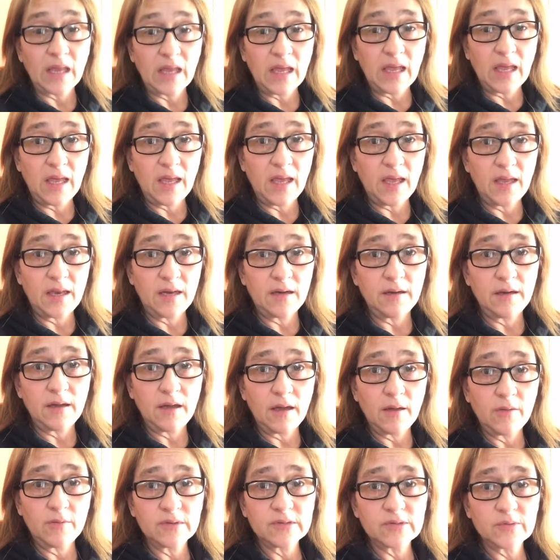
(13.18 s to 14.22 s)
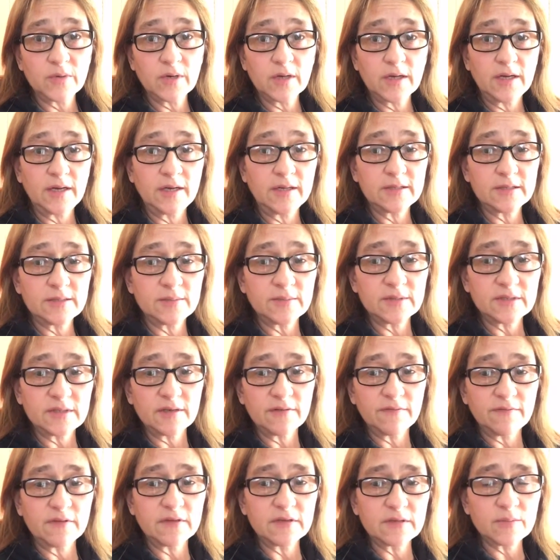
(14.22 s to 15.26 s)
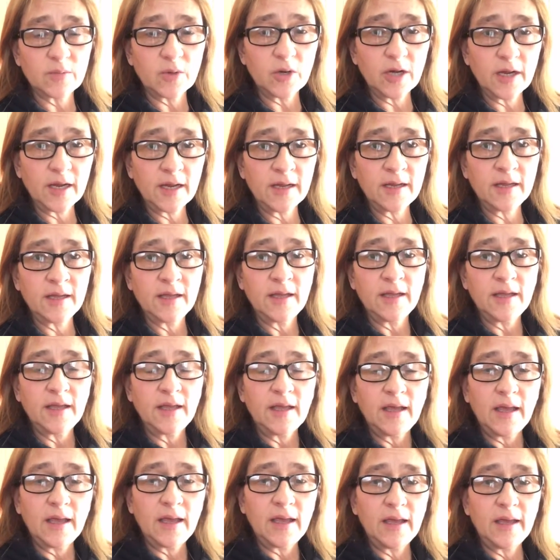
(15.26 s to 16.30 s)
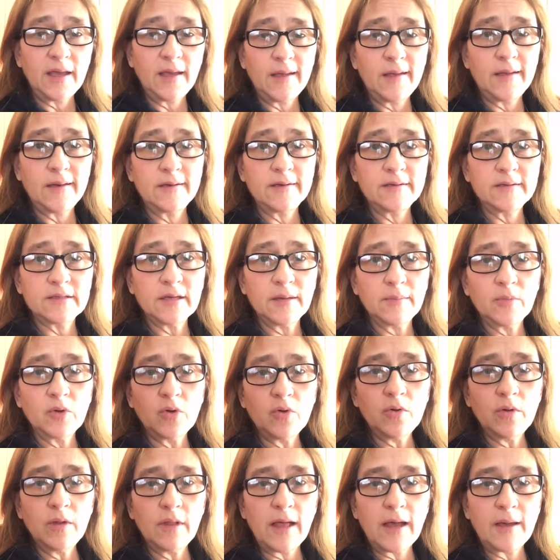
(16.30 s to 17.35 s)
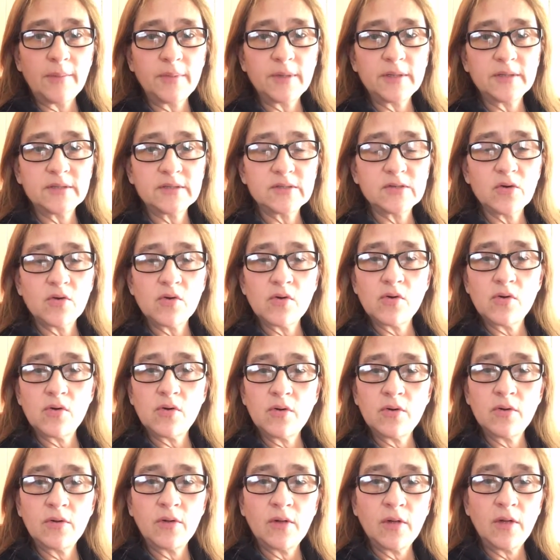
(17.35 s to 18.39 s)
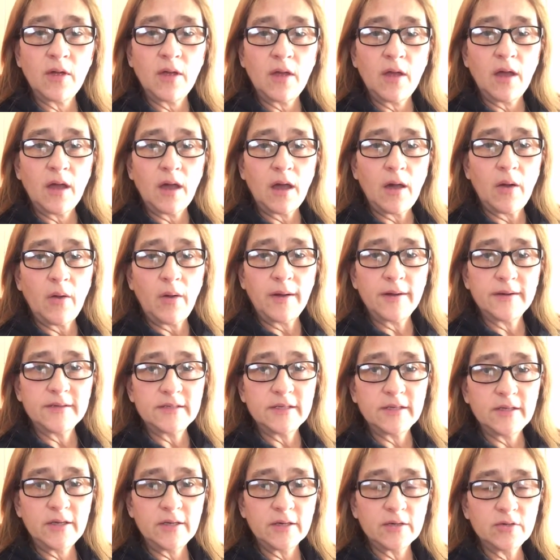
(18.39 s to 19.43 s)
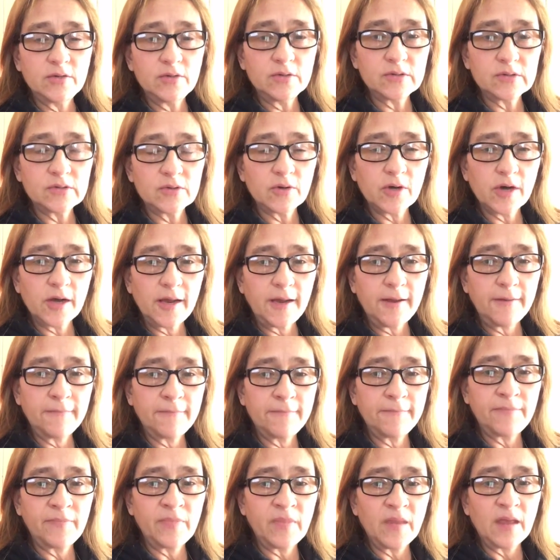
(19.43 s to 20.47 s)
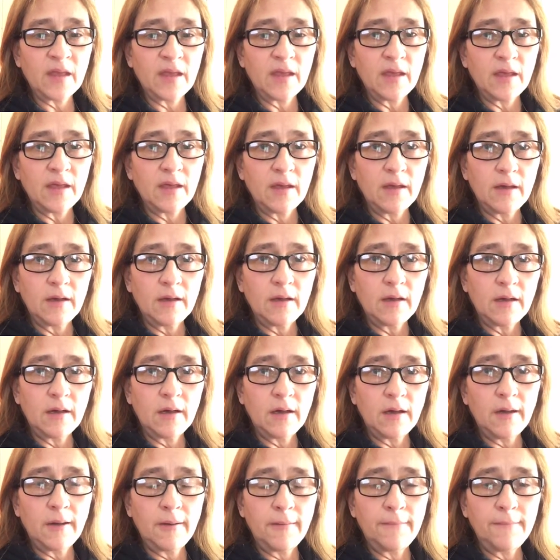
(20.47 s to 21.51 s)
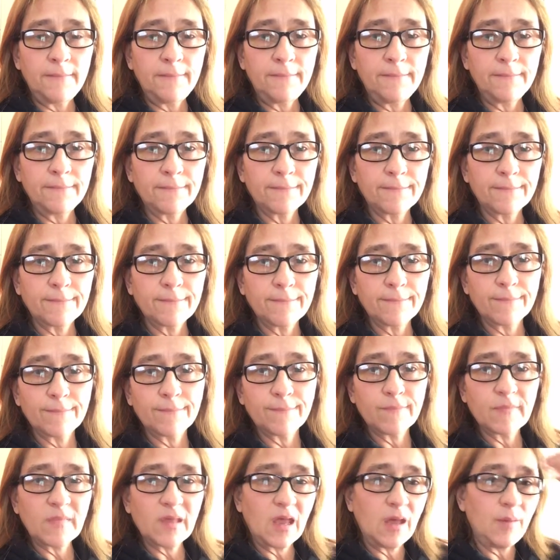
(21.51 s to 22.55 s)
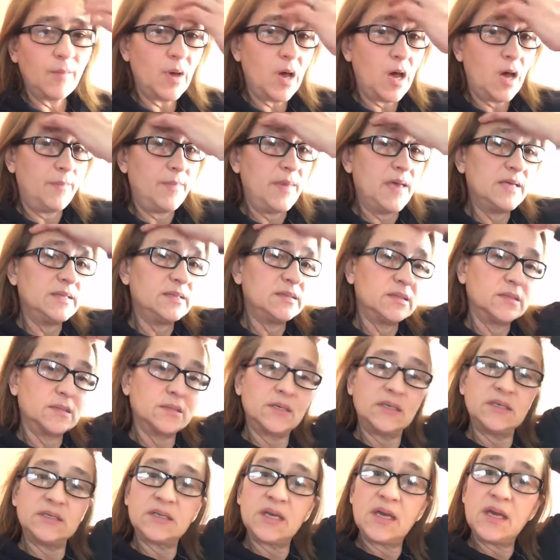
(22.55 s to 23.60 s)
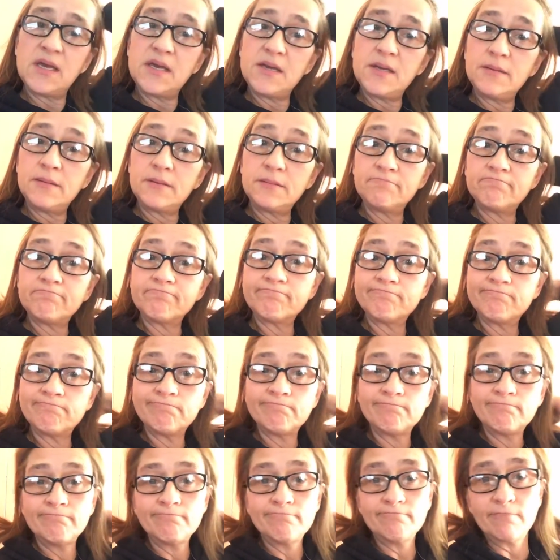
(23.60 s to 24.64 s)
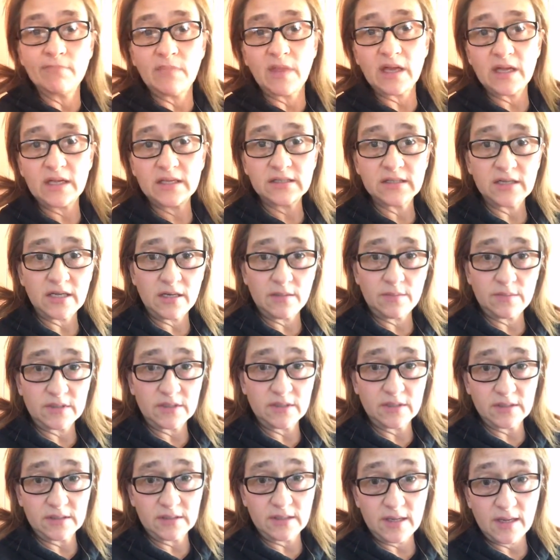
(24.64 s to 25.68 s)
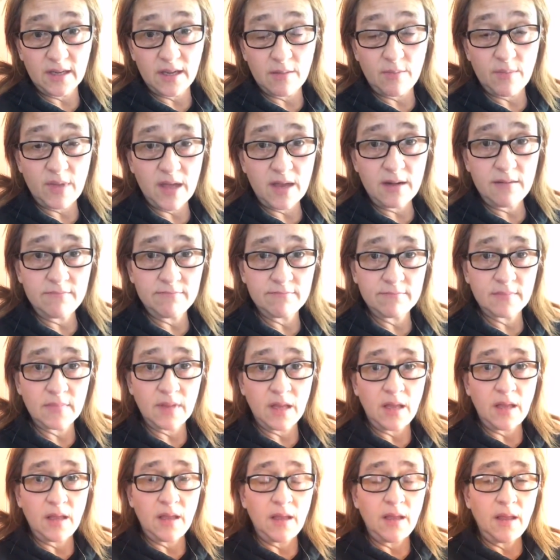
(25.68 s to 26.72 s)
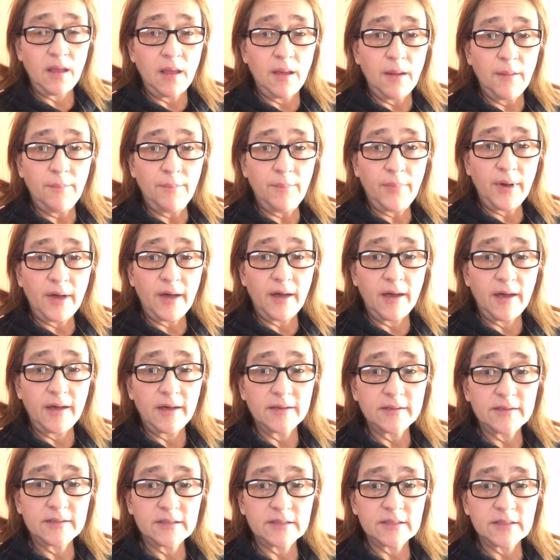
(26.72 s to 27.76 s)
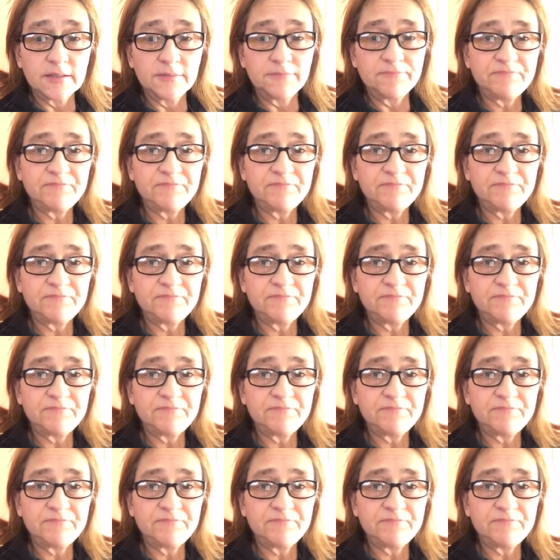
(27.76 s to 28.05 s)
And I was working on some stuff this morning and something cool happened. So I want to tell you a cool story. Um, I'm a hot mess because like I said, I'm still sitting in bed. But